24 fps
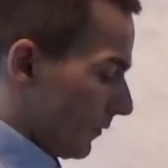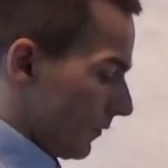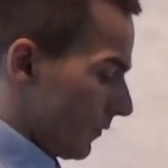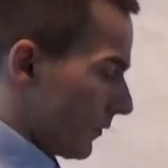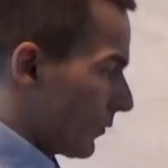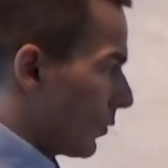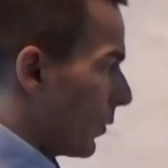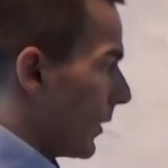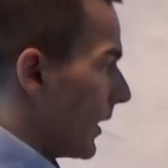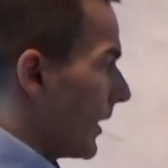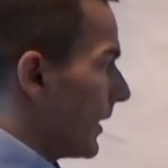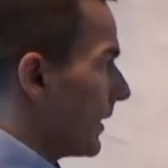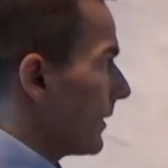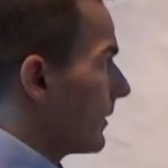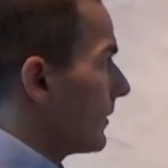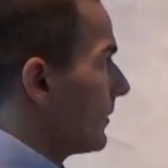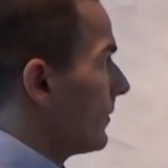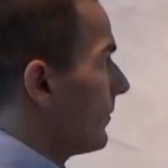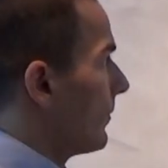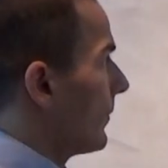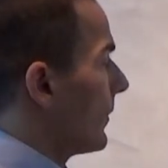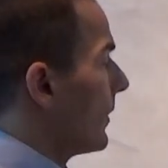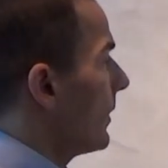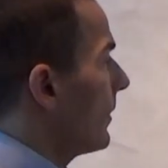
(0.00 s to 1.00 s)

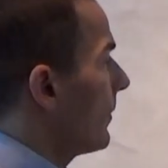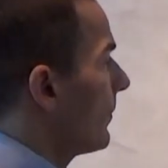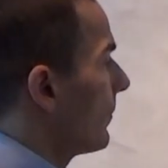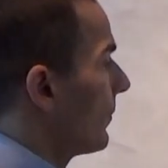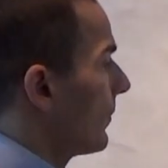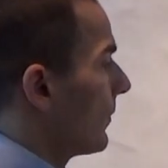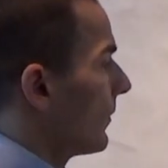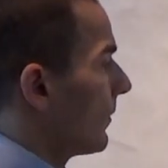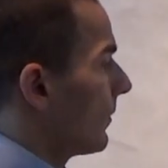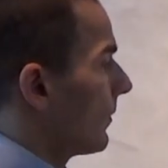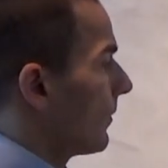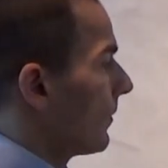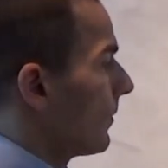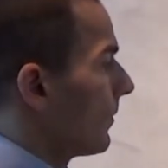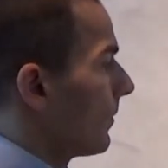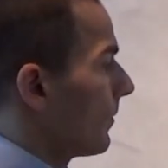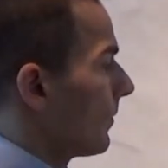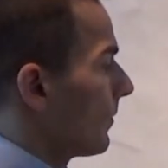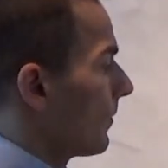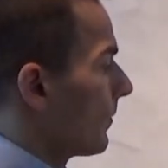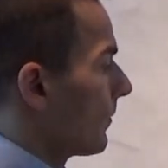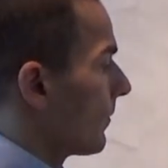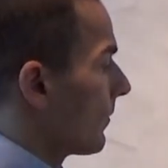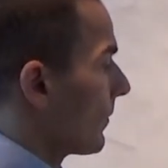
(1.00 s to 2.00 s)
squared. Yeah?
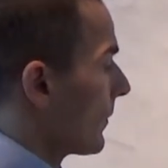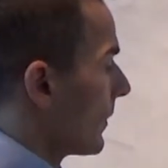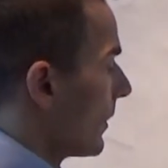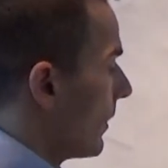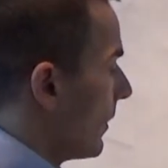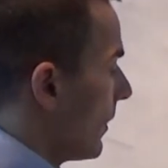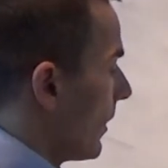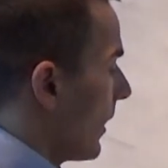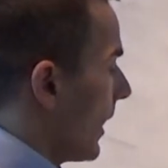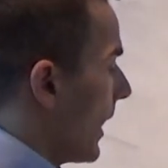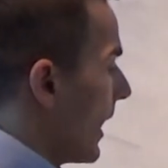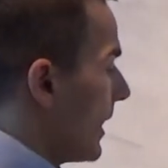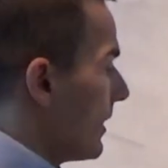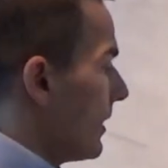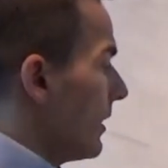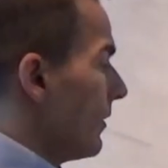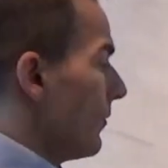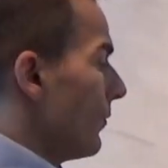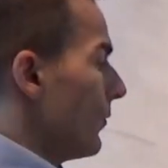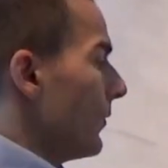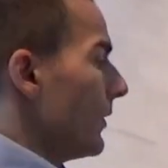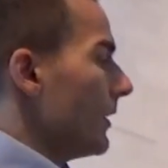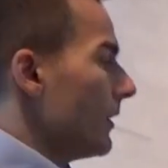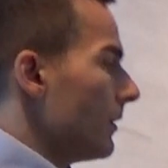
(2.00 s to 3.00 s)
And
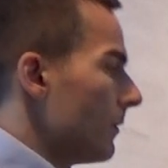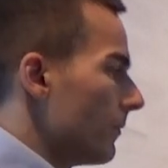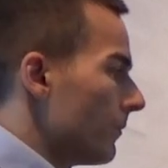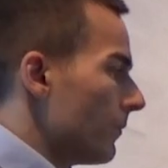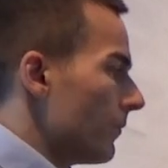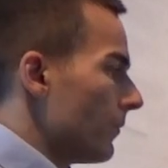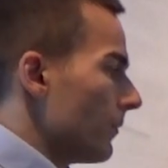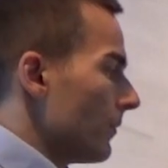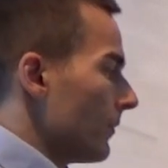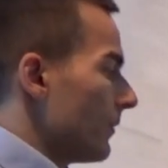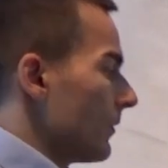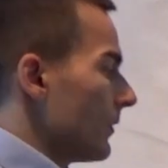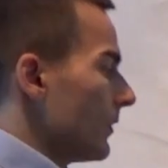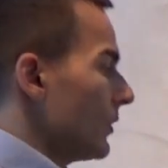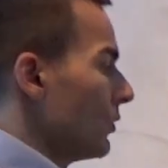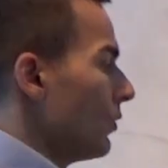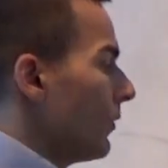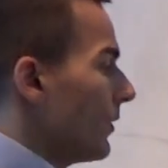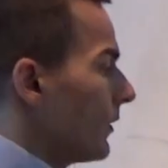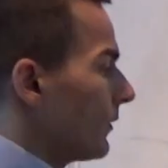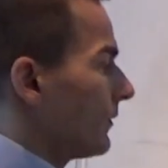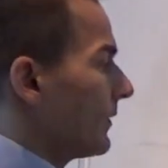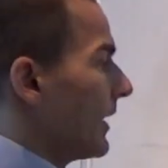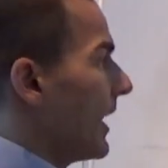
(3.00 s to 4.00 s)
if we
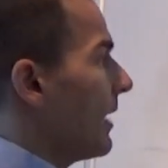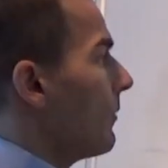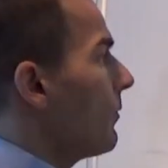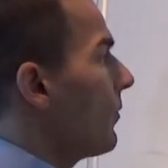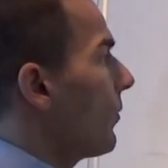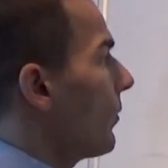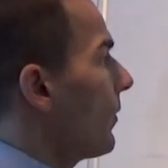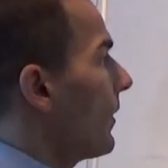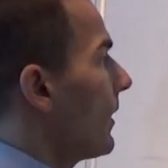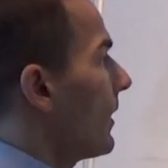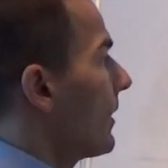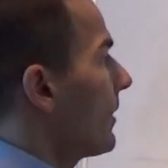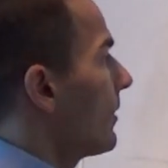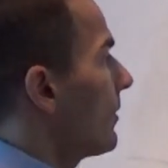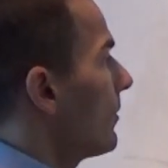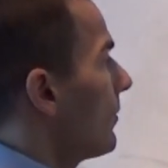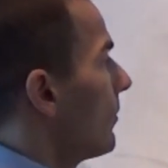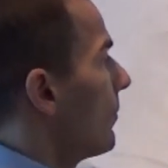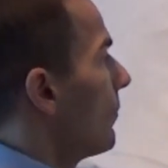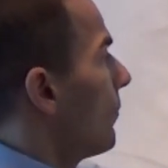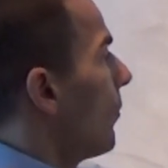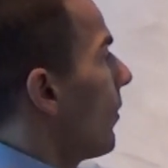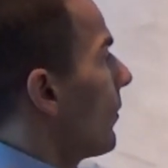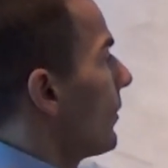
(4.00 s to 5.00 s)
do the same
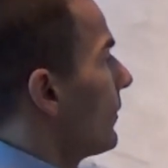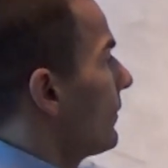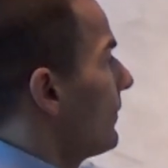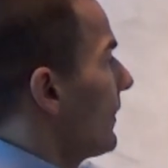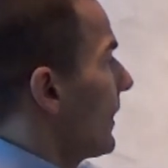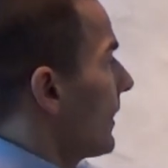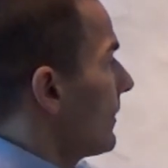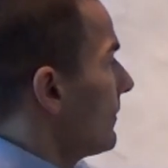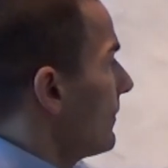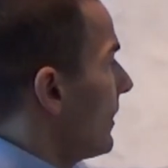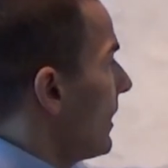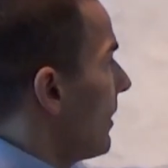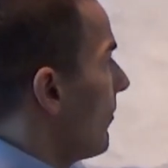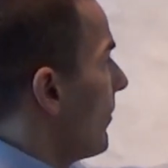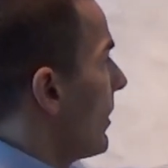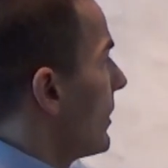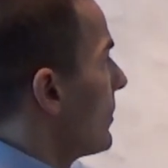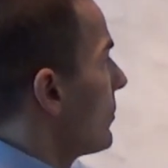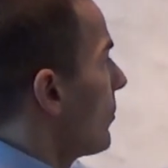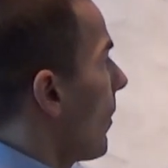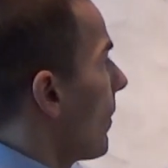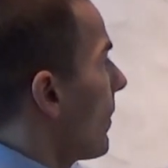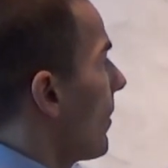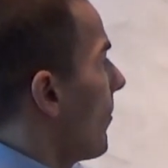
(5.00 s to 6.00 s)
thing for the second
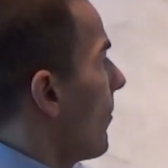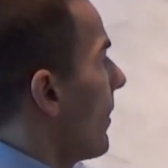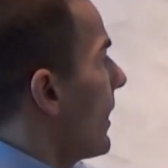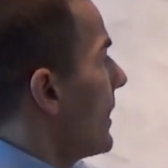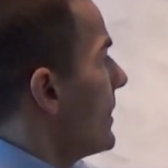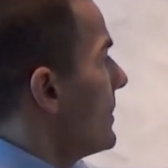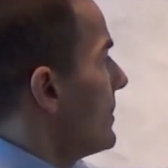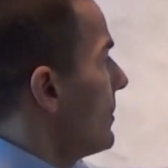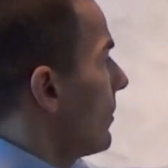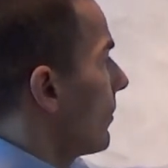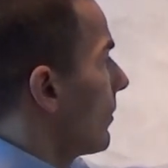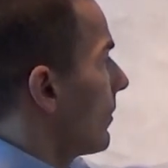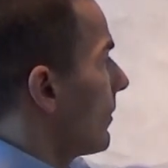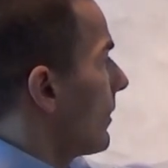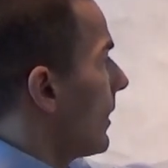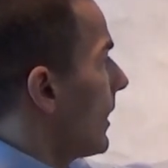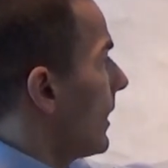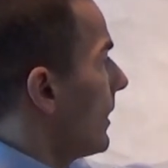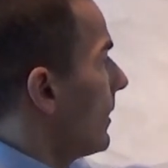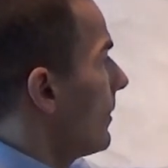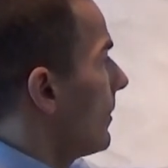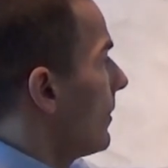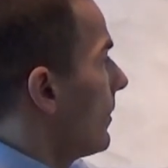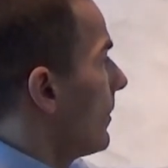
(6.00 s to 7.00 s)
element on the main
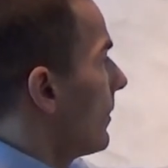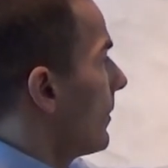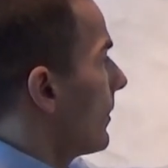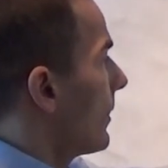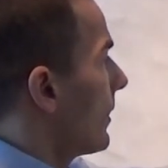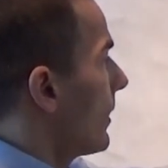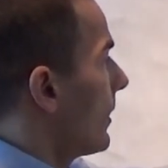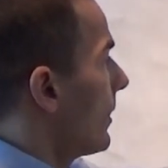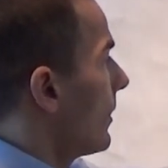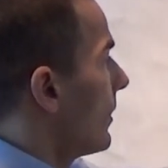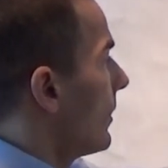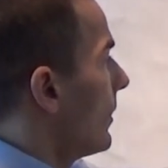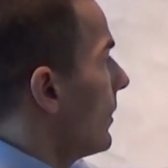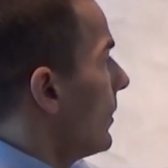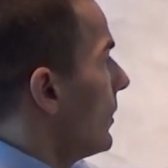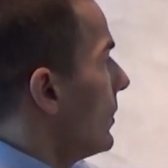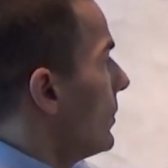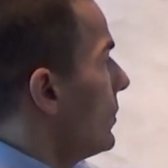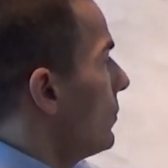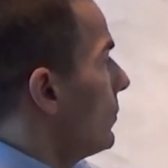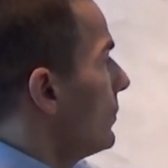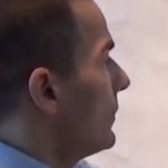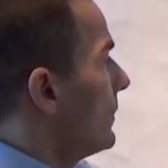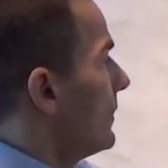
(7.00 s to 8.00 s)
diagonal, yeah,
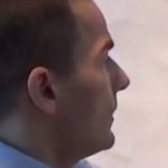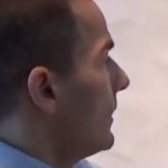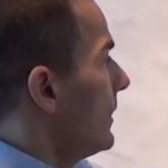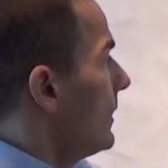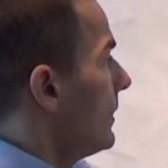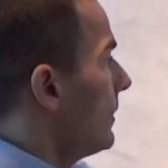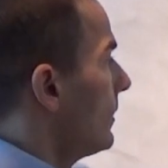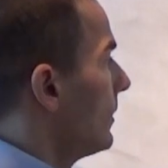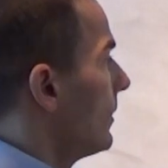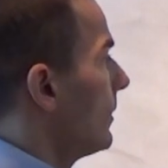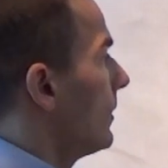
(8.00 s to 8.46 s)
ut,